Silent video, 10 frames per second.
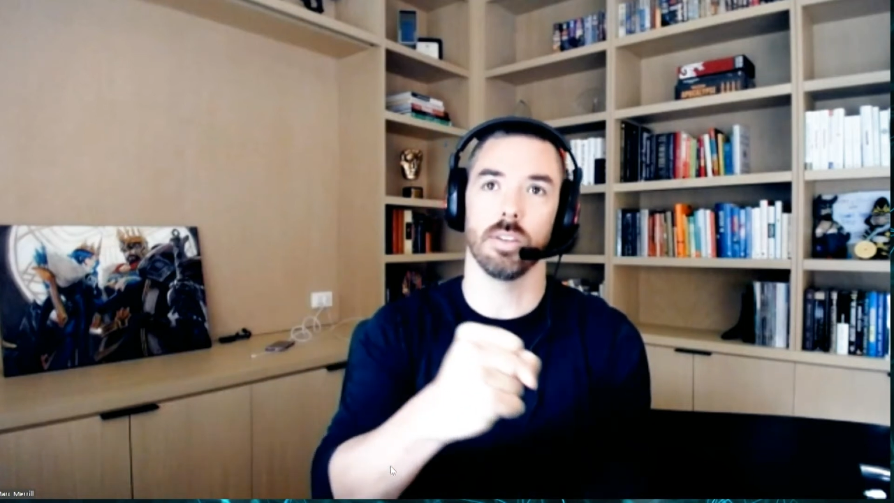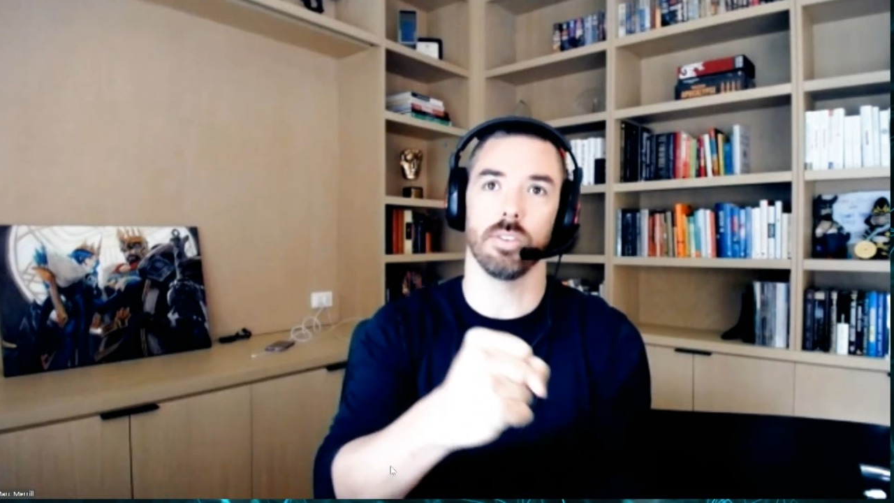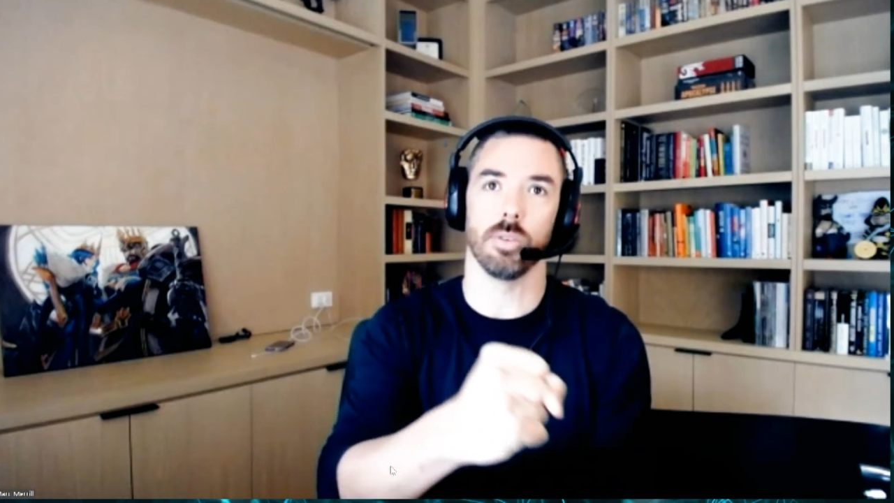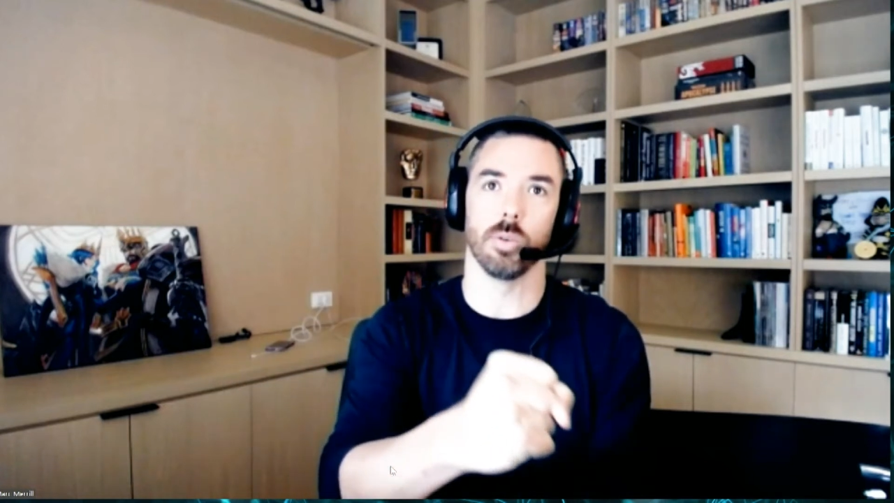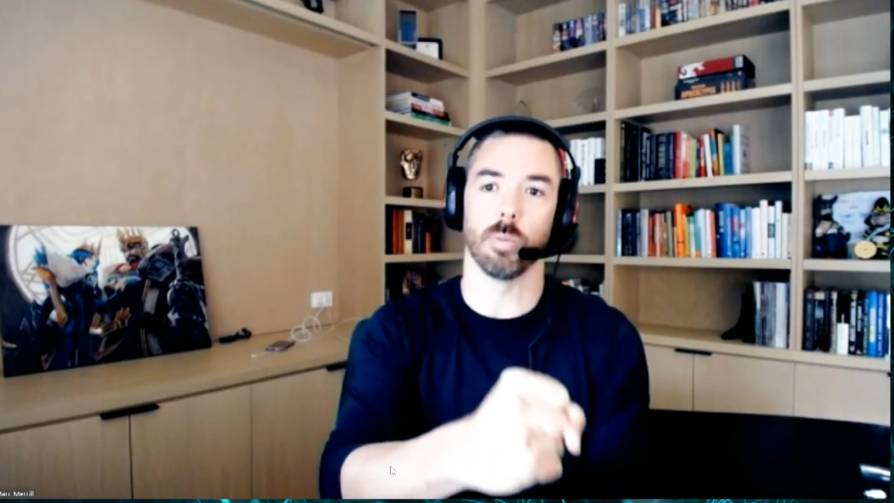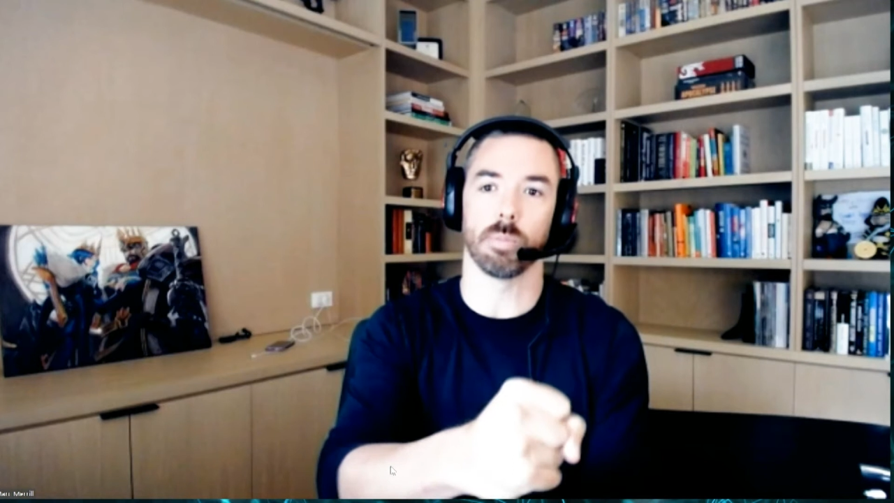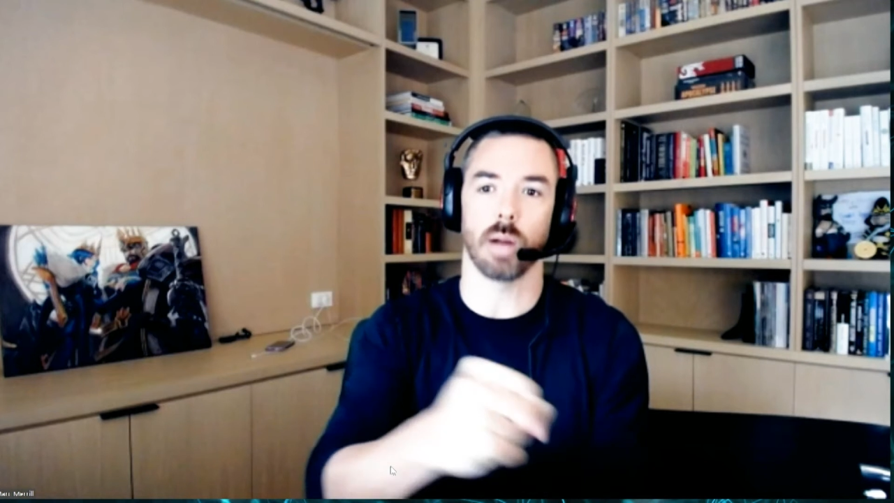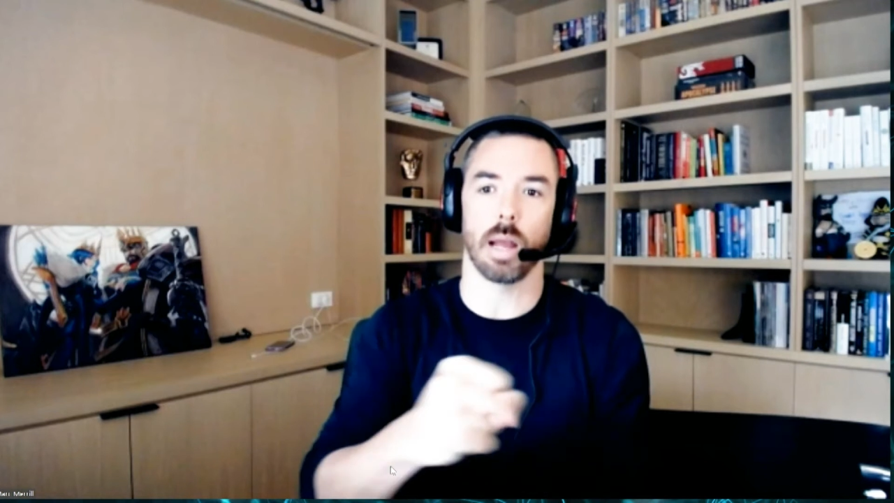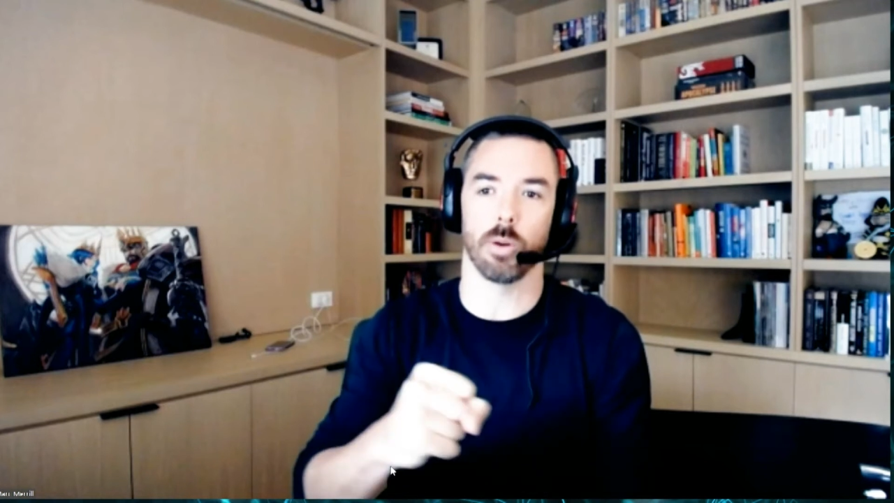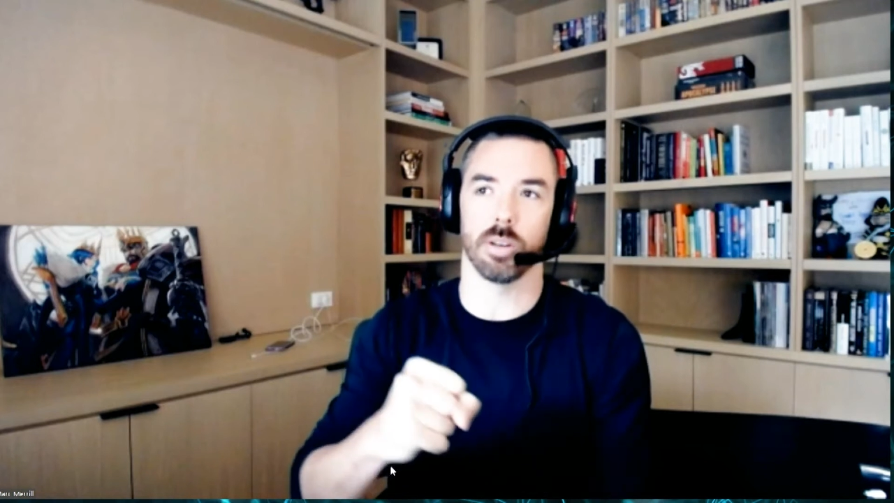to
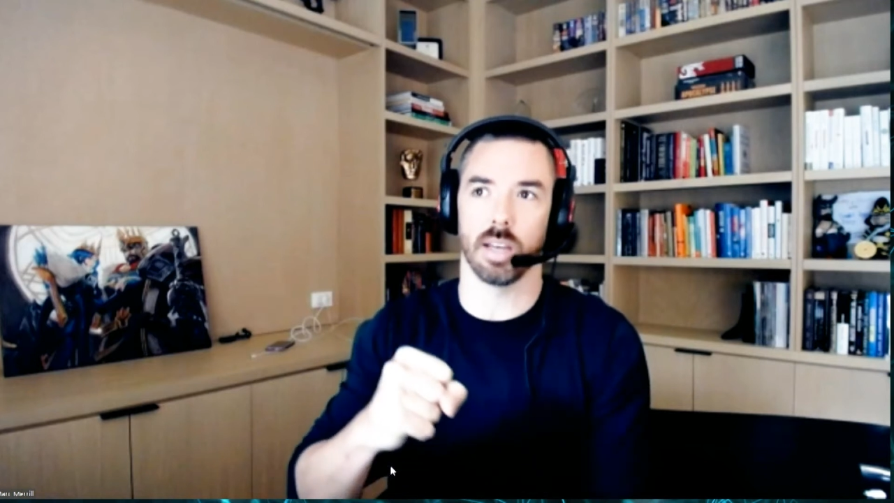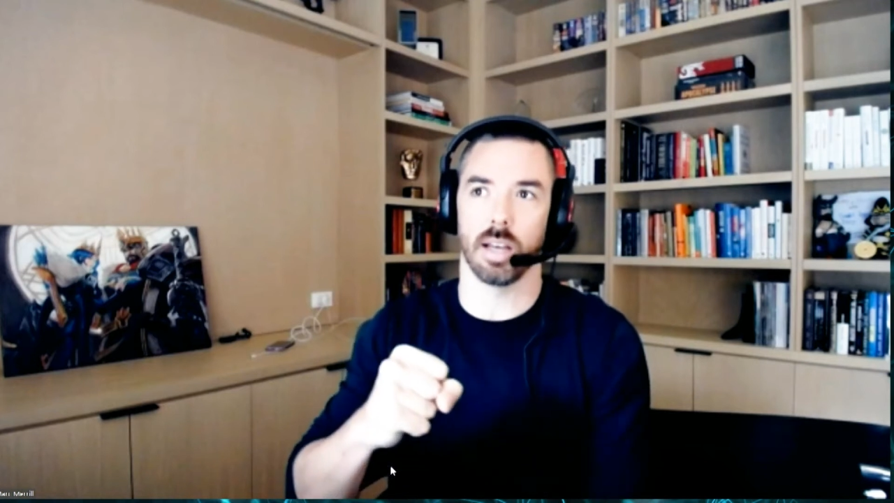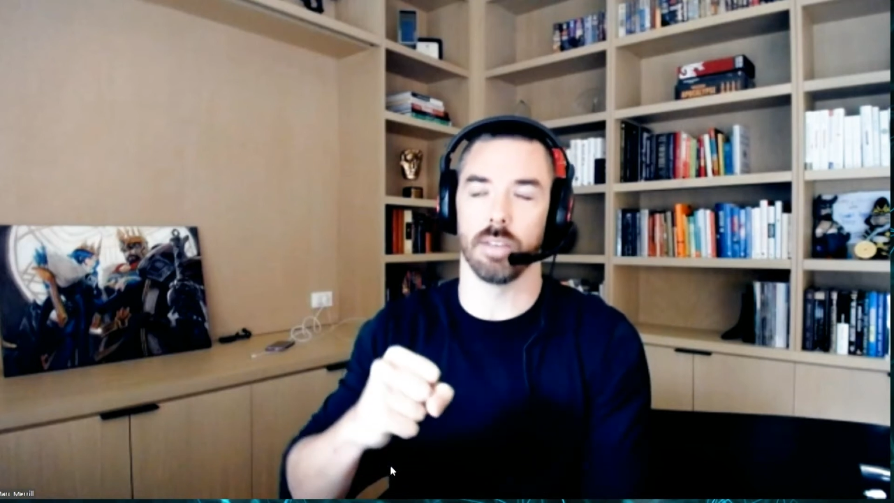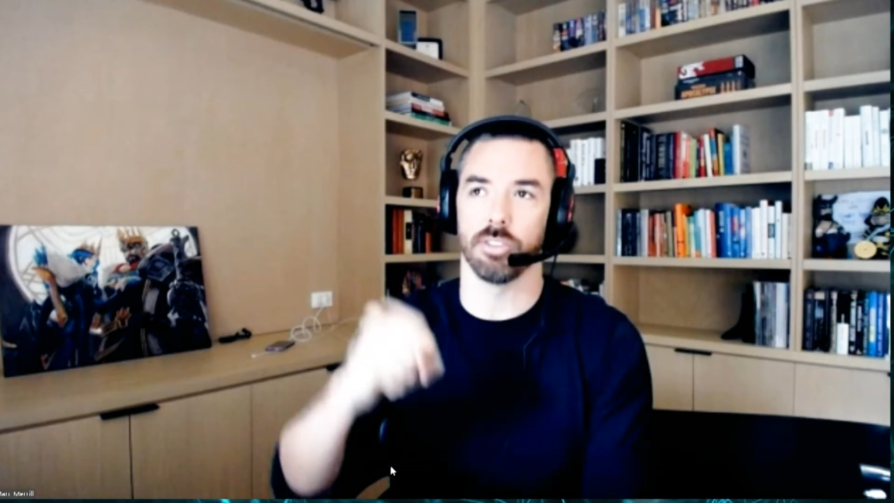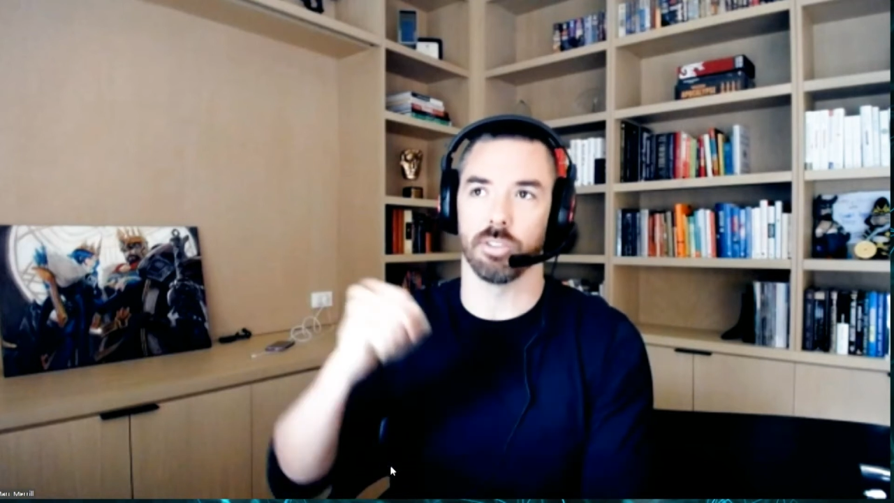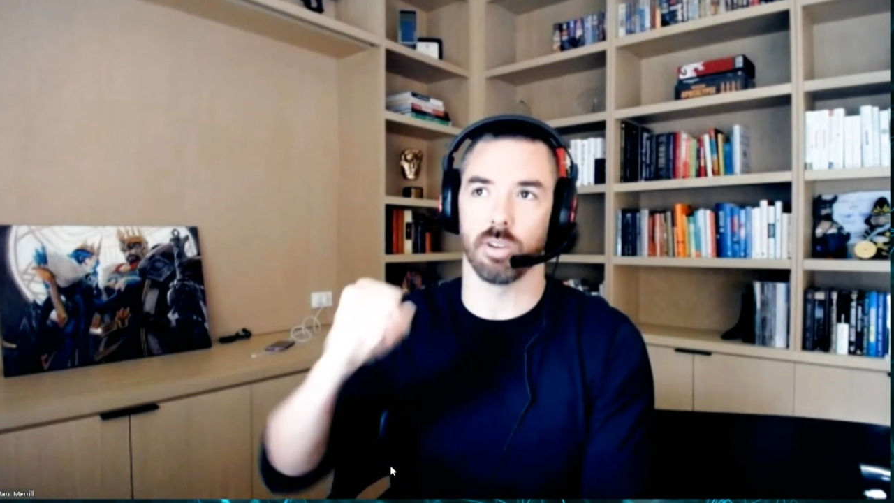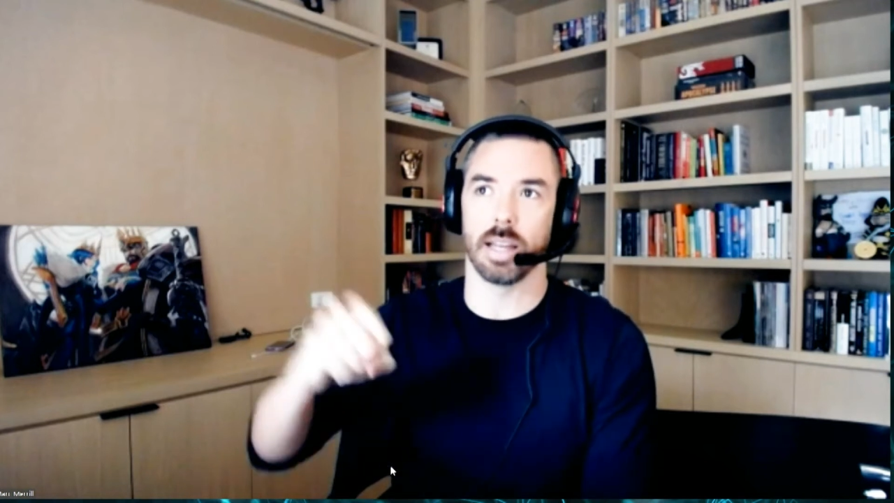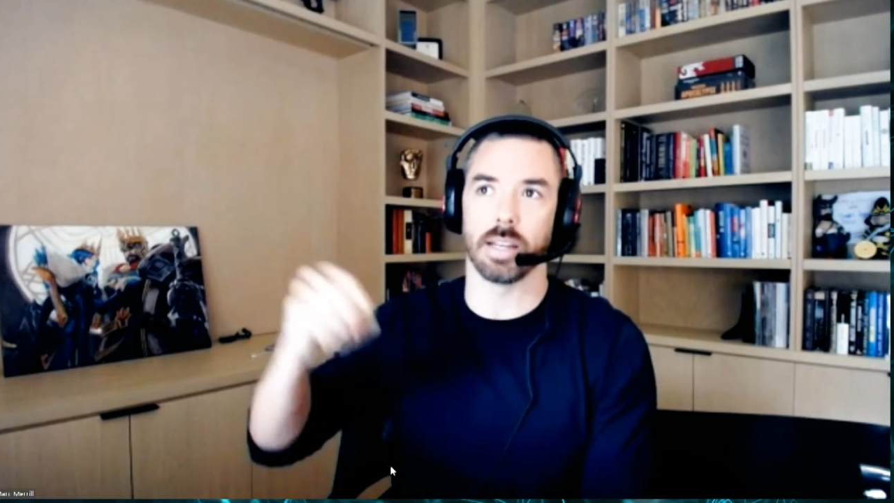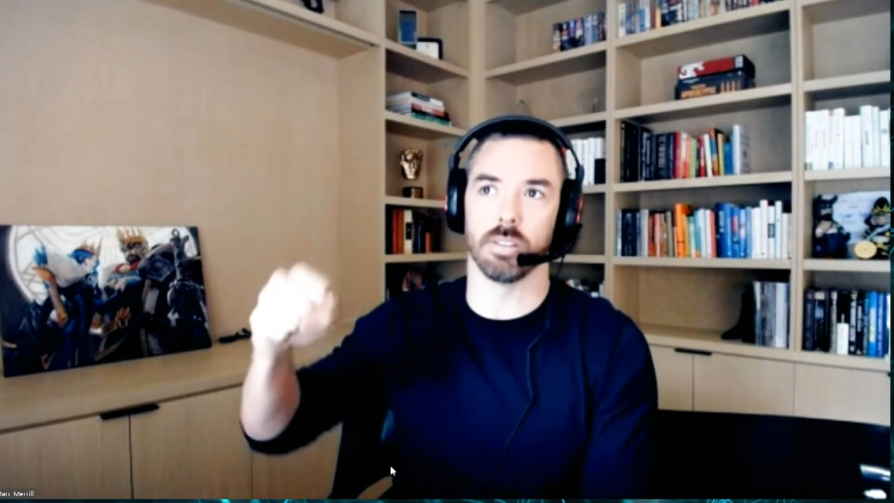prioritize trying